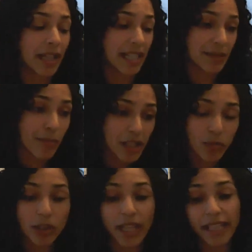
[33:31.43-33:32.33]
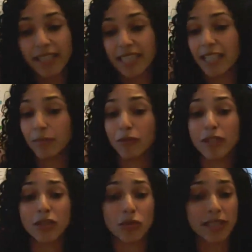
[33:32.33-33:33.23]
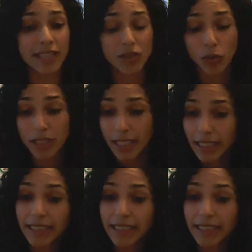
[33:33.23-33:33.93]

is much more likely to commit resources towards